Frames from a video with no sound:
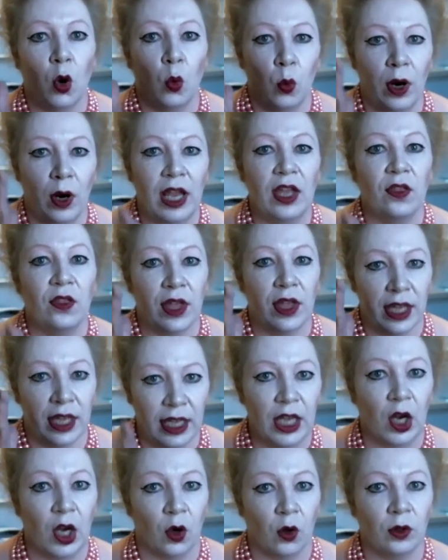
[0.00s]
Where the
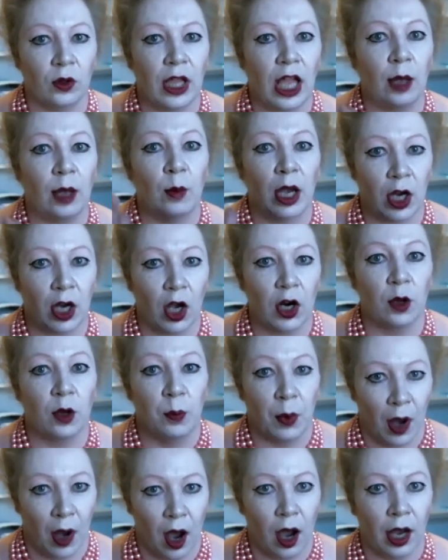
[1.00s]
hell am I going to
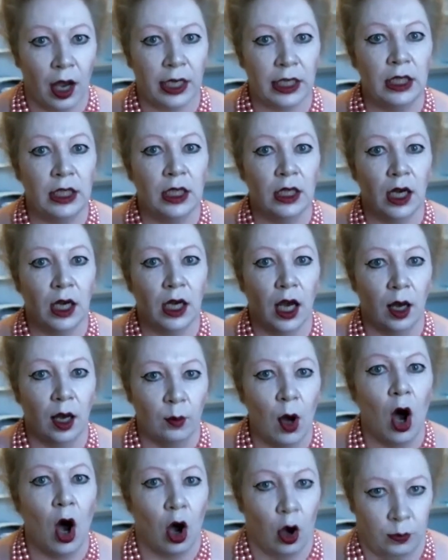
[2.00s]
buy a
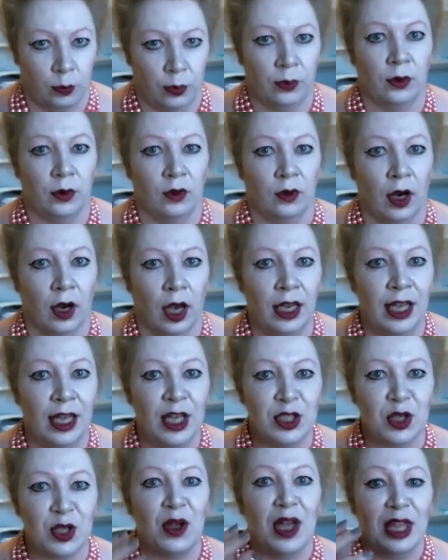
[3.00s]
mop, right?
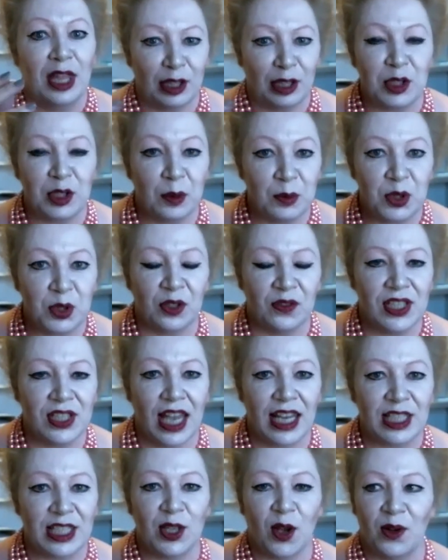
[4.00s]
So that's what I'm sort of
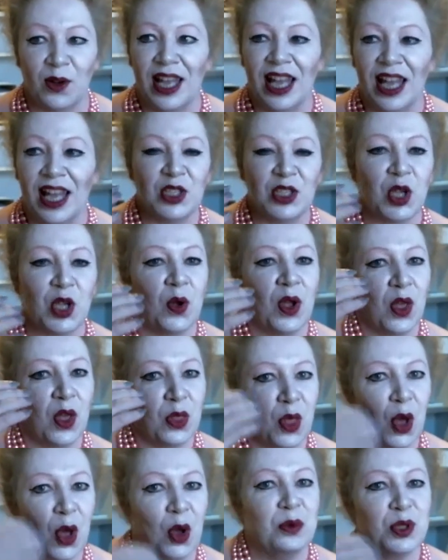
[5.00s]
saying. So
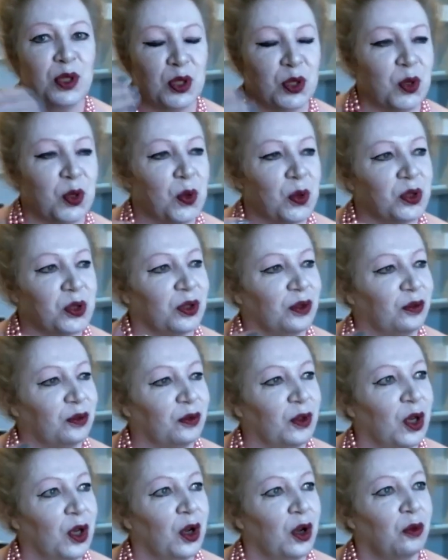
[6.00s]
those sort
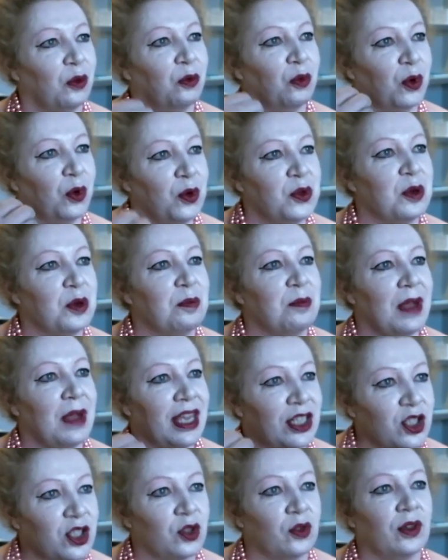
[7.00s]
of
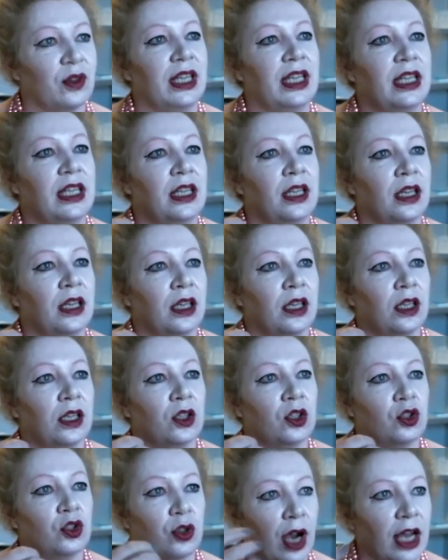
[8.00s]
rudimentary
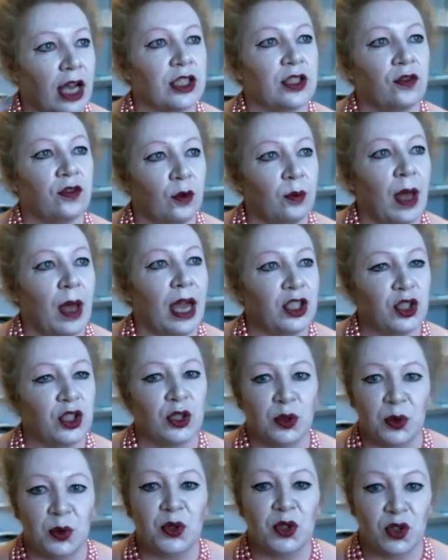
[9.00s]

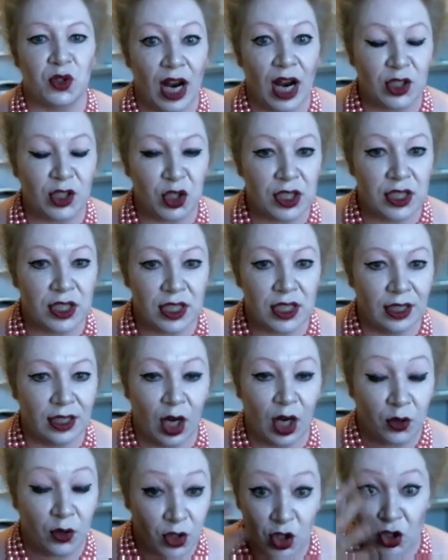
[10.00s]
transformational structures,
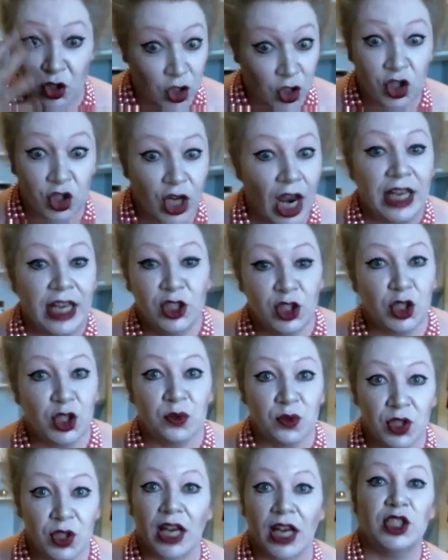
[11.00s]
you know, just
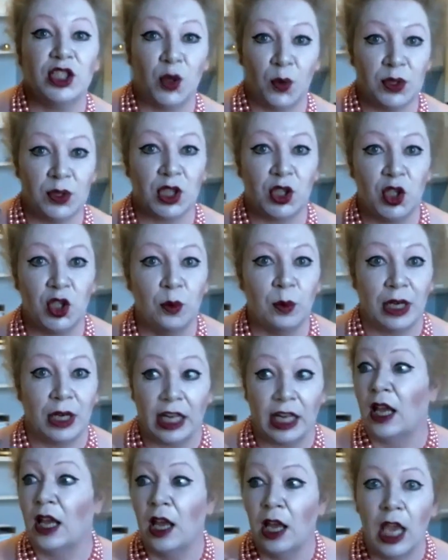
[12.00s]
change you as a human
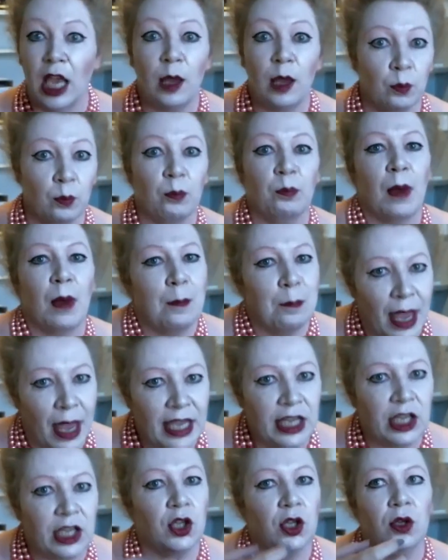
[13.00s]
and
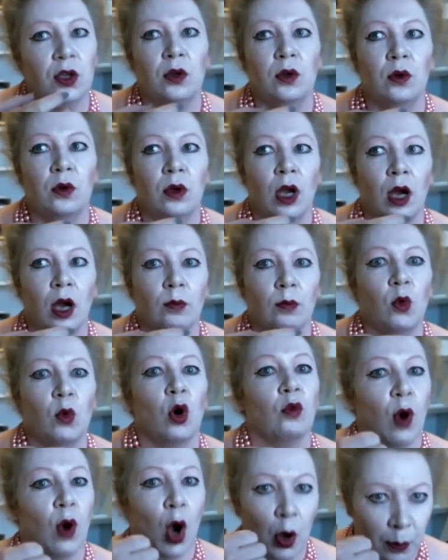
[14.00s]
make you
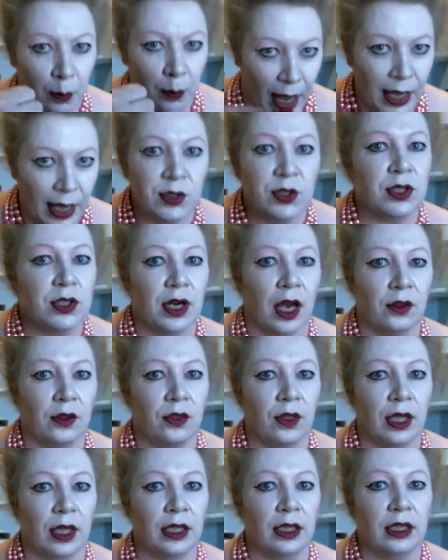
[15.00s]
more robust, I
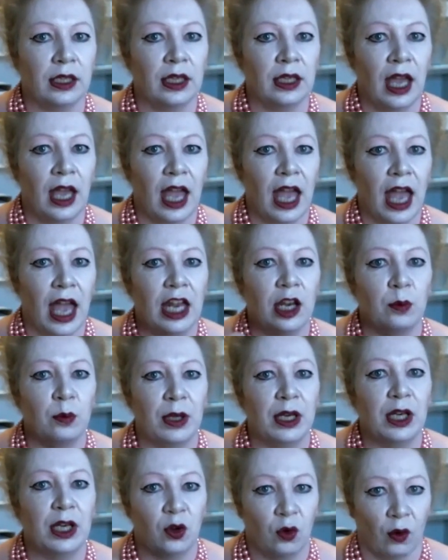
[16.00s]
think, add a
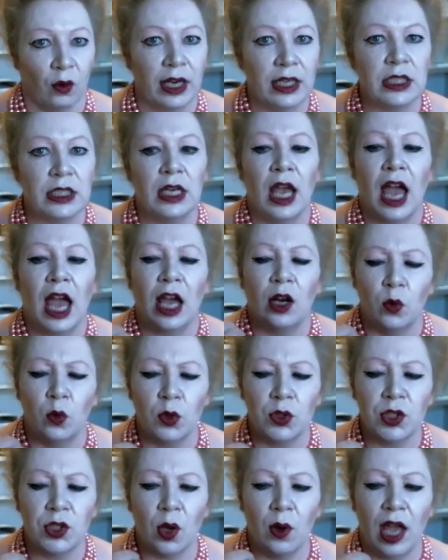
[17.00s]
bit of grit and
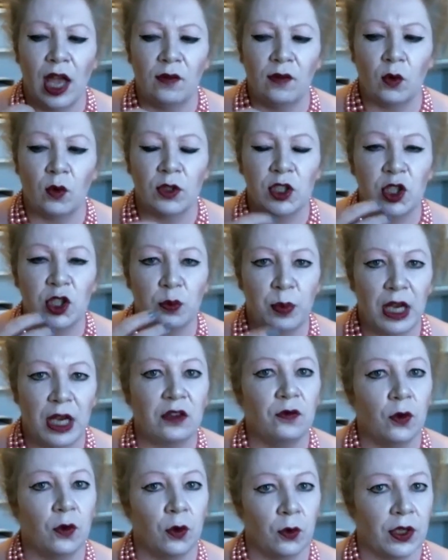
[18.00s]
also have a
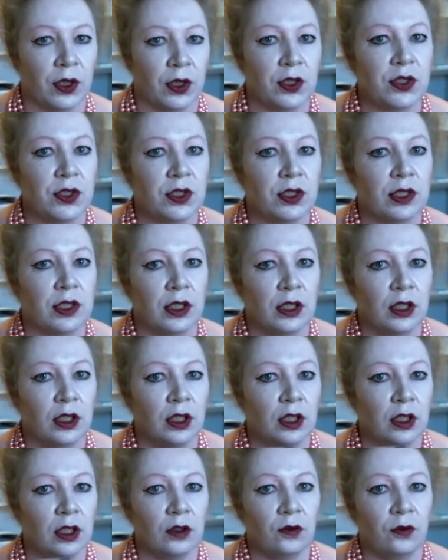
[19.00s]
respectfulness
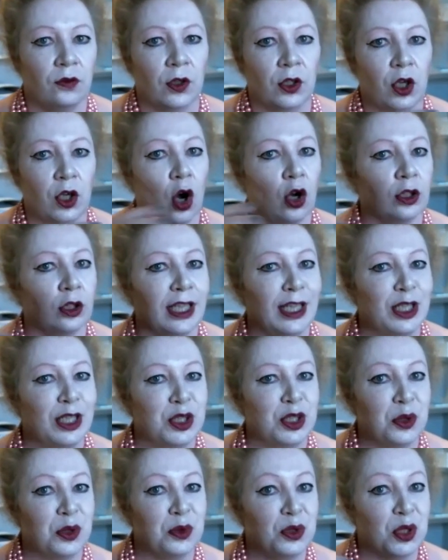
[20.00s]
for
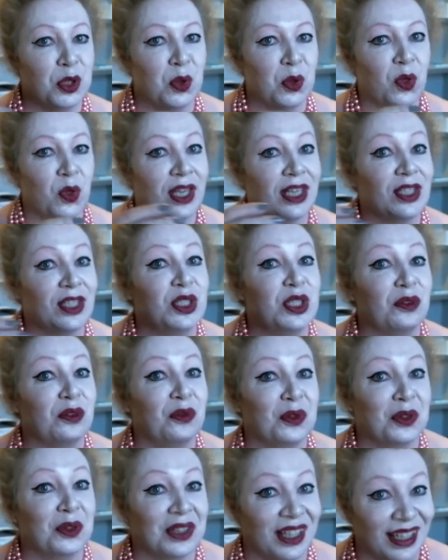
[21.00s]
colleagues who do things
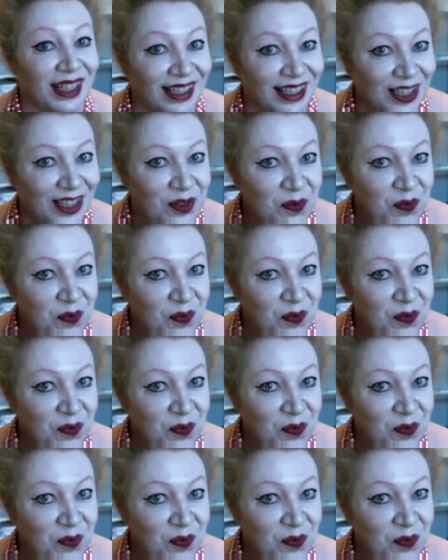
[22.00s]
differently.